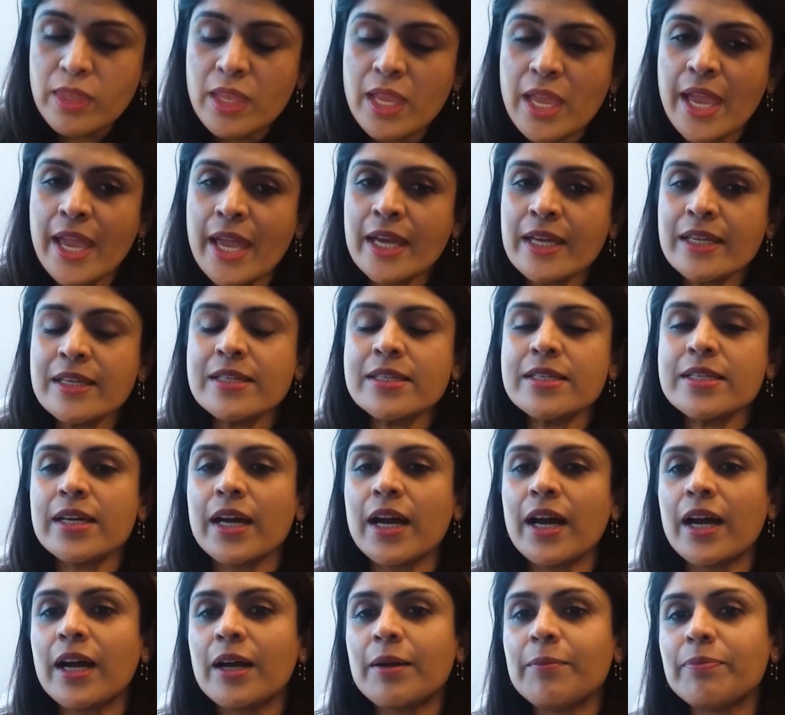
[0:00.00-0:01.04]
And
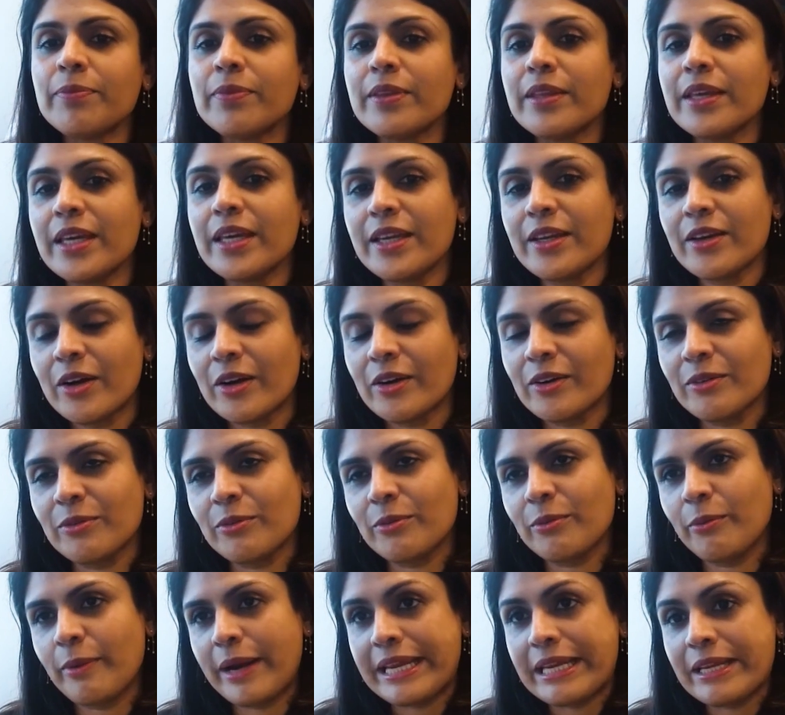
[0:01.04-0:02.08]
in our
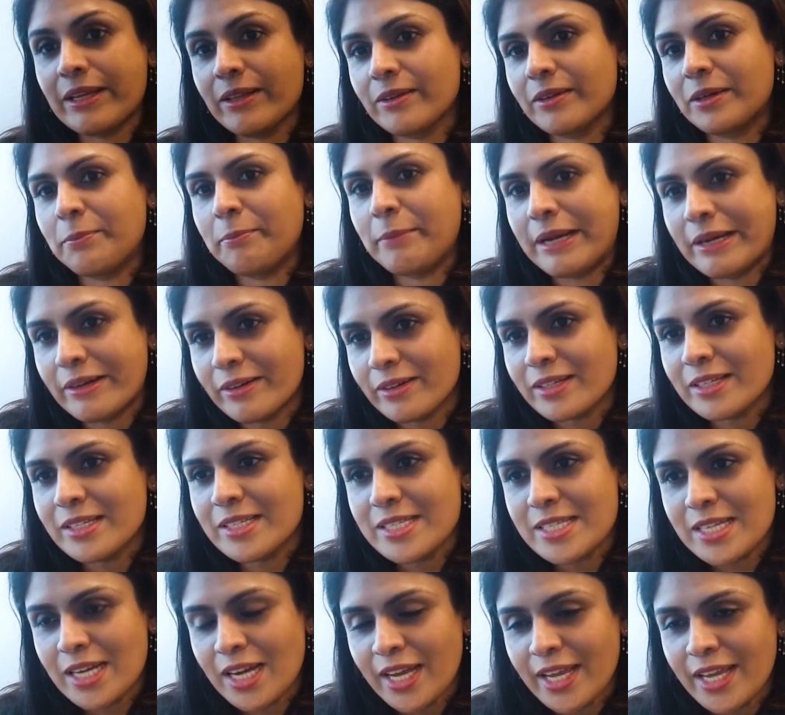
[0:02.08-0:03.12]
regular American
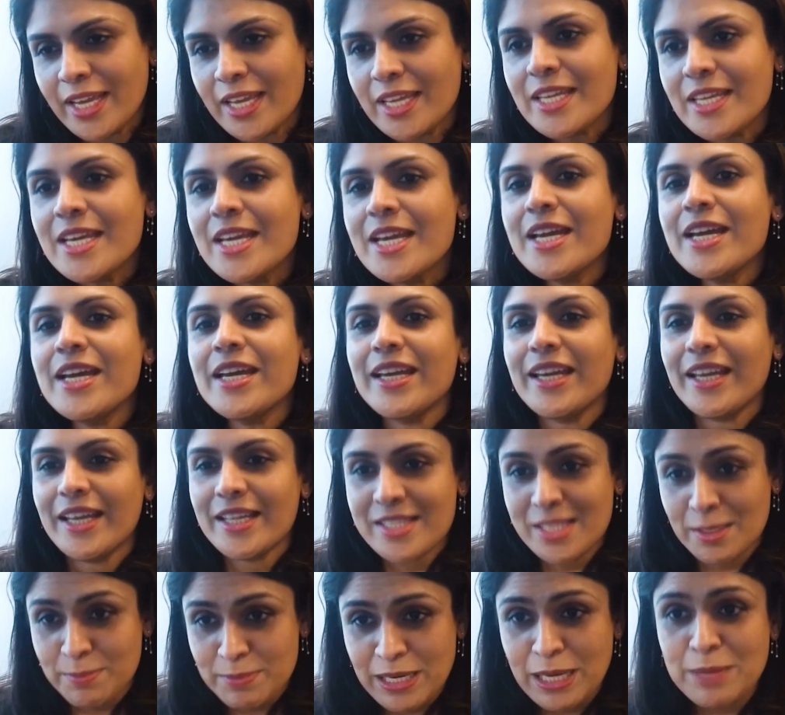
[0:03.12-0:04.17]
diet,
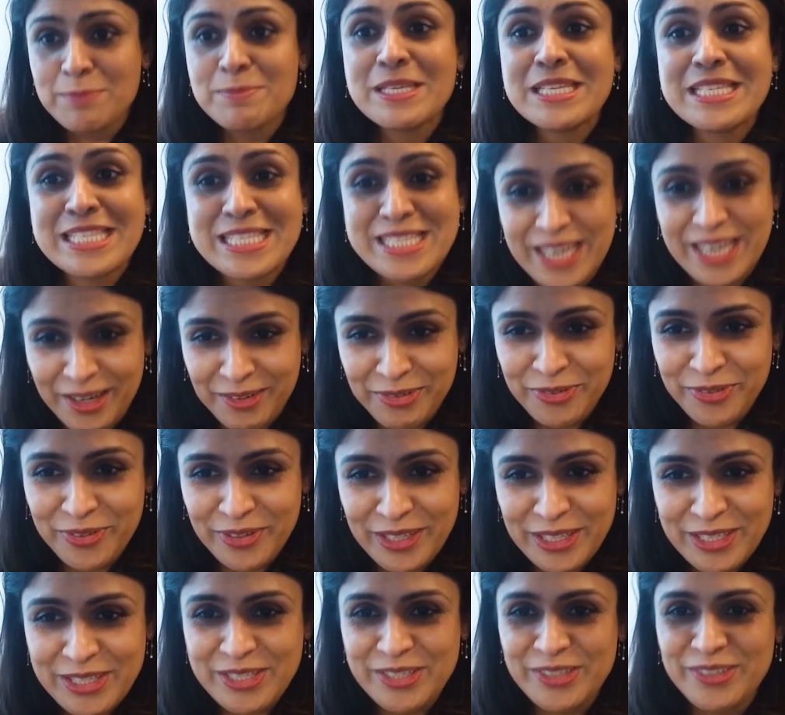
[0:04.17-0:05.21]
sometimes it's
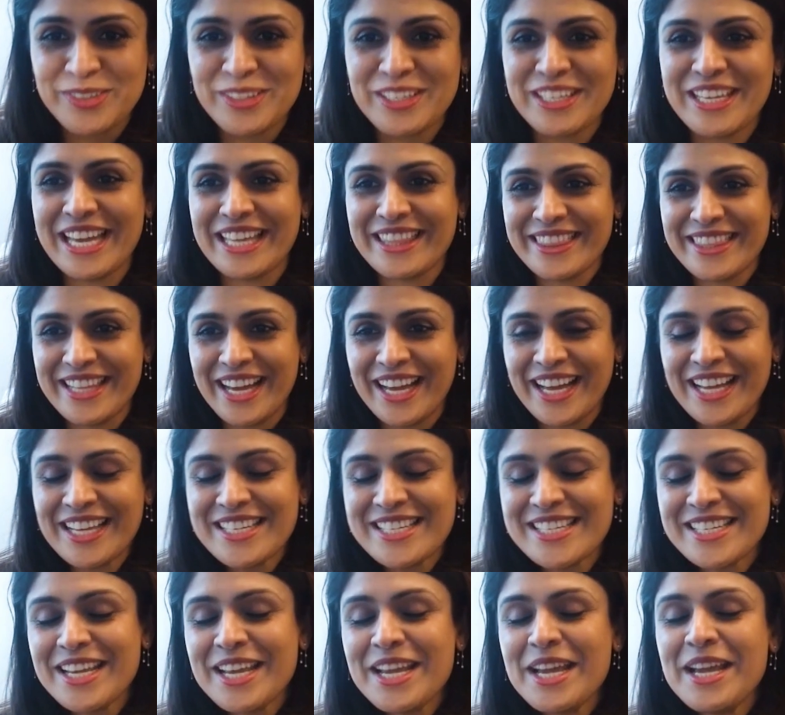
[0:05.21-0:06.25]
tough to get
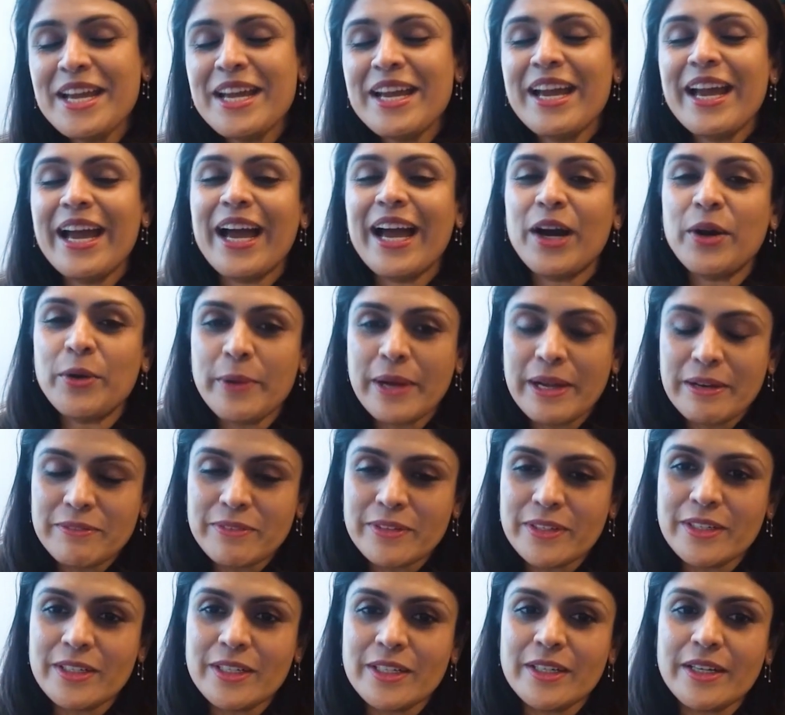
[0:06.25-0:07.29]
that.
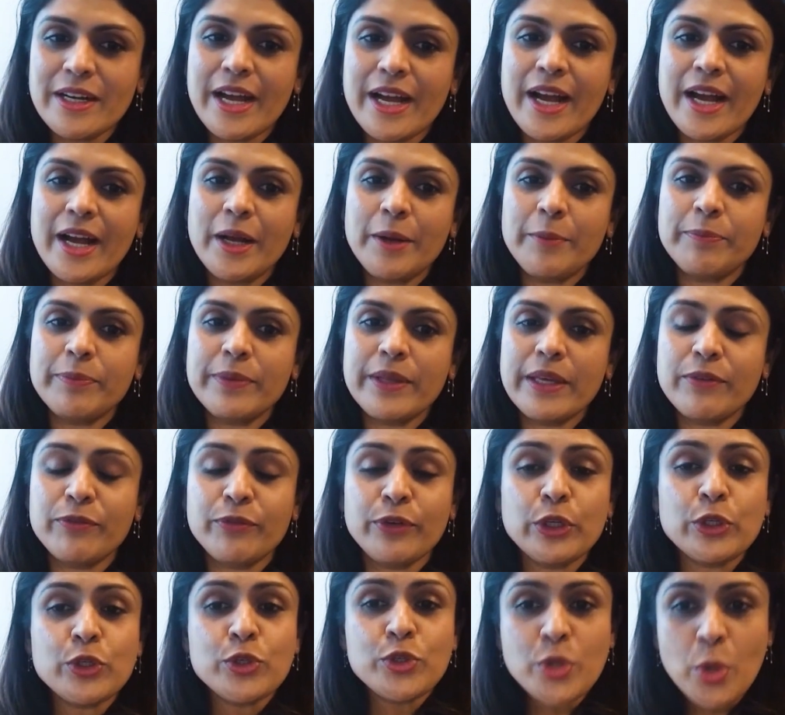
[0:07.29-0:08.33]
However, if
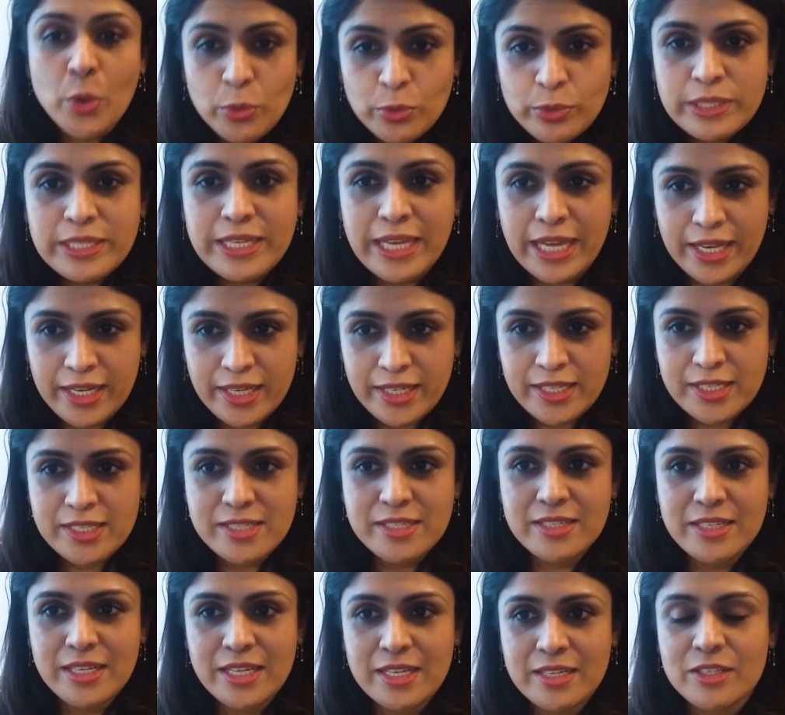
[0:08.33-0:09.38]
you don't get it
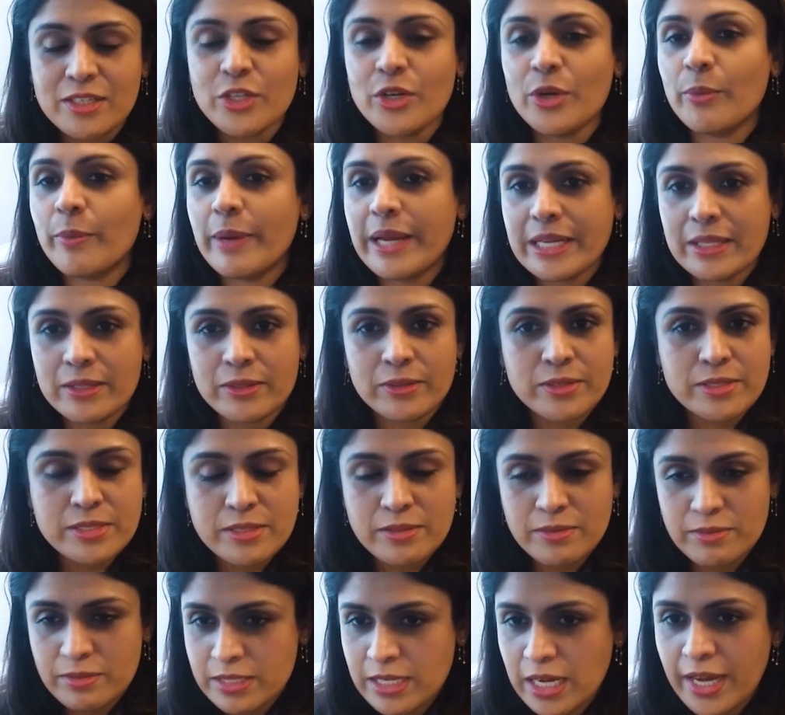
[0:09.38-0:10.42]
in your regular
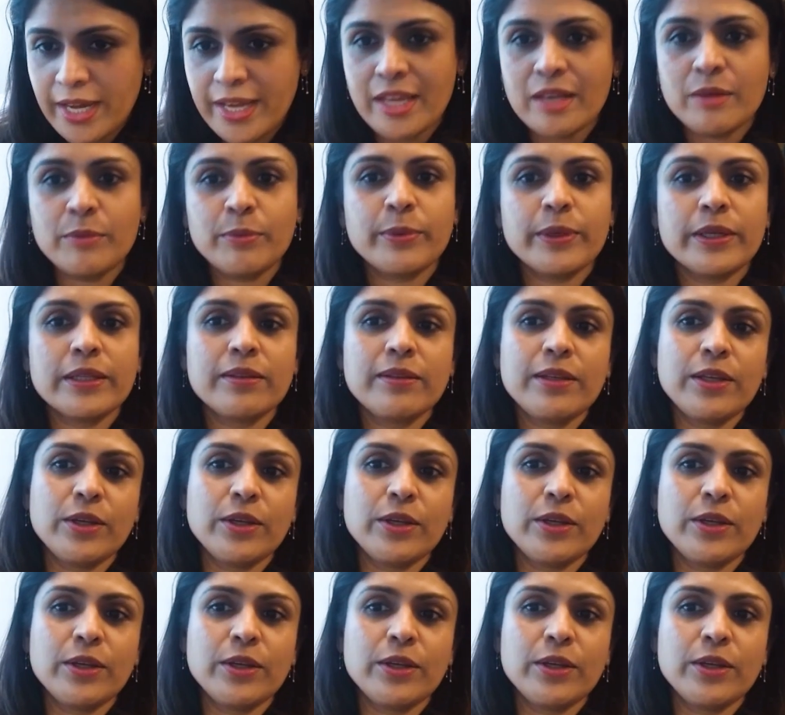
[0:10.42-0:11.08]
diet with,